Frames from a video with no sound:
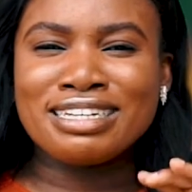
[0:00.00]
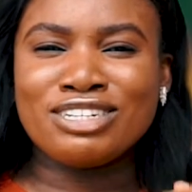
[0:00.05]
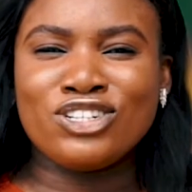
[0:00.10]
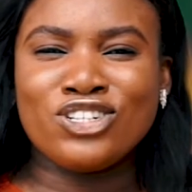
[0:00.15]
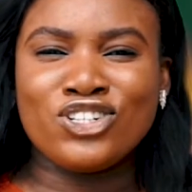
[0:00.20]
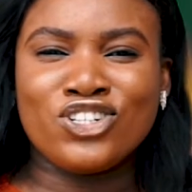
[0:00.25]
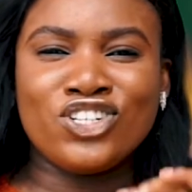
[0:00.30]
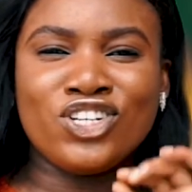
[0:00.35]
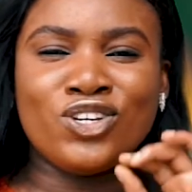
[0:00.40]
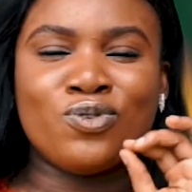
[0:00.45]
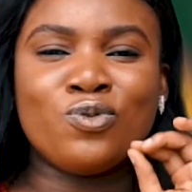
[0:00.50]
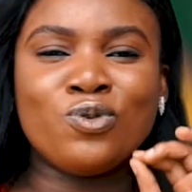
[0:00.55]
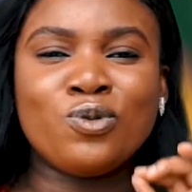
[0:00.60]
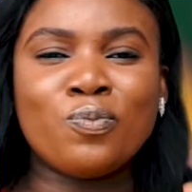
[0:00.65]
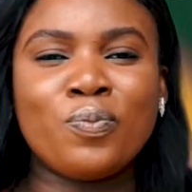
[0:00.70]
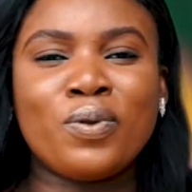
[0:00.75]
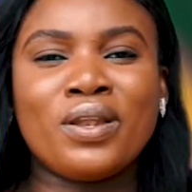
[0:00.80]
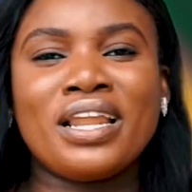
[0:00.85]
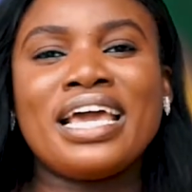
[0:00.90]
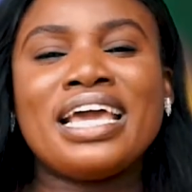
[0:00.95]
she would
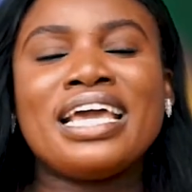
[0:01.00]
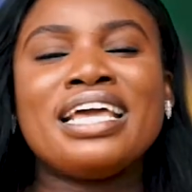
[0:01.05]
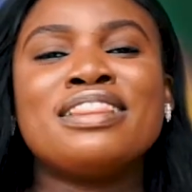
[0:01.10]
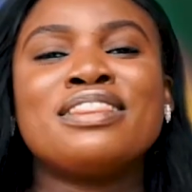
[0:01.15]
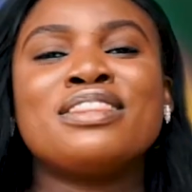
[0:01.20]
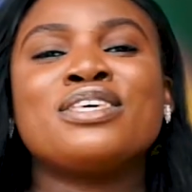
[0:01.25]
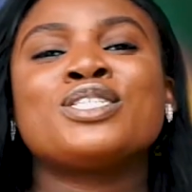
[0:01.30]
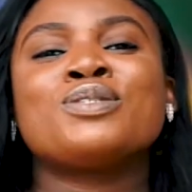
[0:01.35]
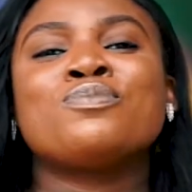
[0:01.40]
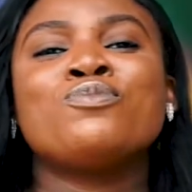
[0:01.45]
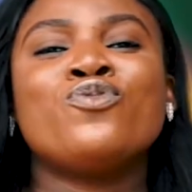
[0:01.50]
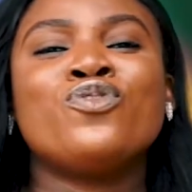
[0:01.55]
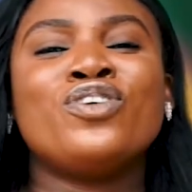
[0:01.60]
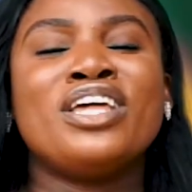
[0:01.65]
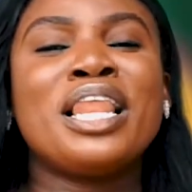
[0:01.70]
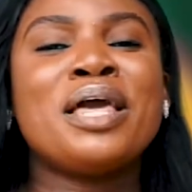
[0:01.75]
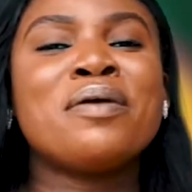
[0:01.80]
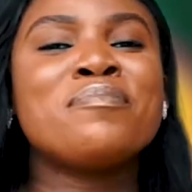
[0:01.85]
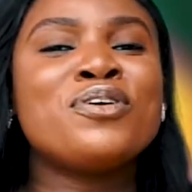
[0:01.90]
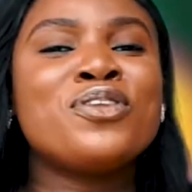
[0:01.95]
play in this movie?
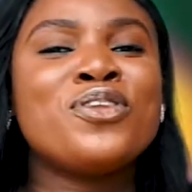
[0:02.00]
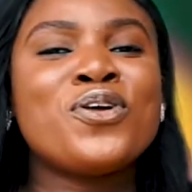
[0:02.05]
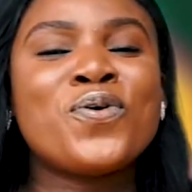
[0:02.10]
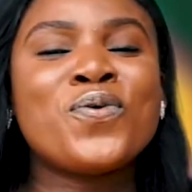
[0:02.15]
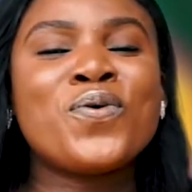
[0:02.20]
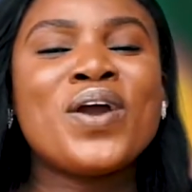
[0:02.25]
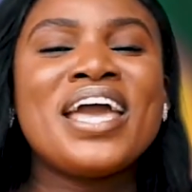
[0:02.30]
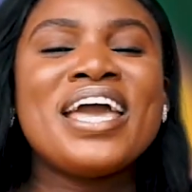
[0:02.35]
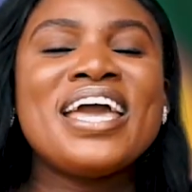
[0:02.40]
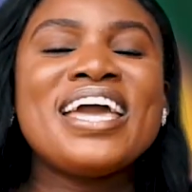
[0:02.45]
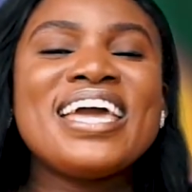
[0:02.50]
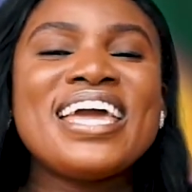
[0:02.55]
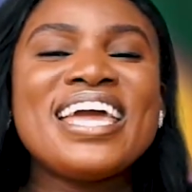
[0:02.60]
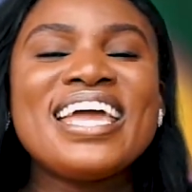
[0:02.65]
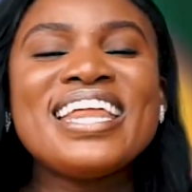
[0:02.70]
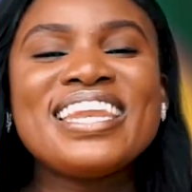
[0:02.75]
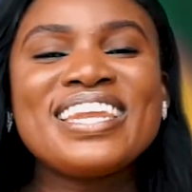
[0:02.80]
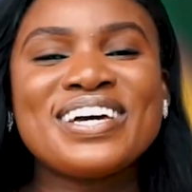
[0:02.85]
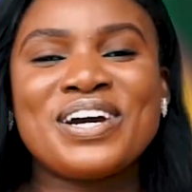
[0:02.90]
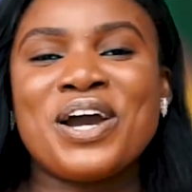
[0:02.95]
Let me know
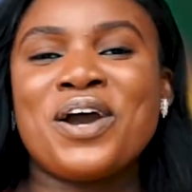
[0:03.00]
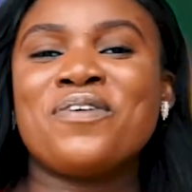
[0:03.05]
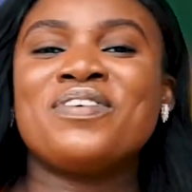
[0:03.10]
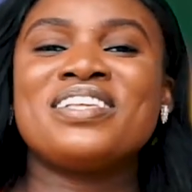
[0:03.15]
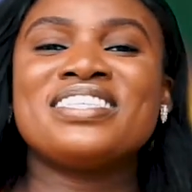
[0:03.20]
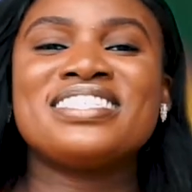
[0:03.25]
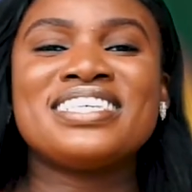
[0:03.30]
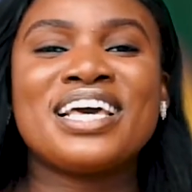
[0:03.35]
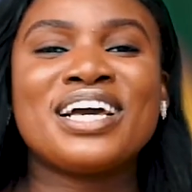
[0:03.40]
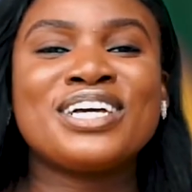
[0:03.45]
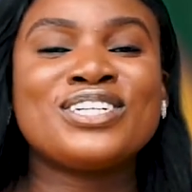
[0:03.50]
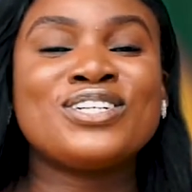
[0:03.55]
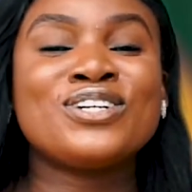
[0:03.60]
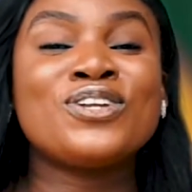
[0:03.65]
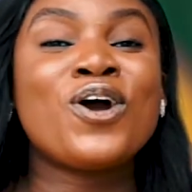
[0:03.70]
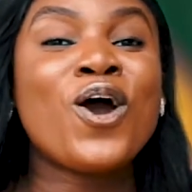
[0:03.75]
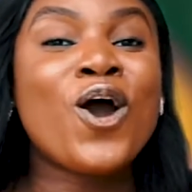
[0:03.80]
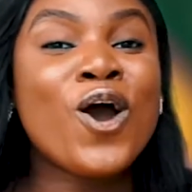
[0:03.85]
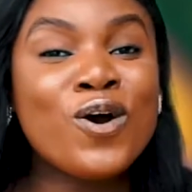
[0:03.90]
in the comment section.